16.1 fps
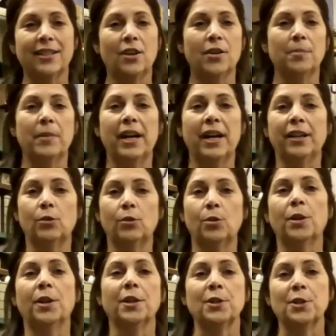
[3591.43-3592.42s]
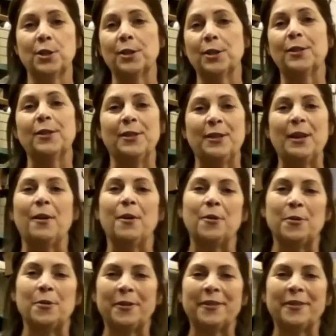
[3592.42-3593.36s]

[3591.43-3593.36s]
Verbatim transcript: on my oranges. So,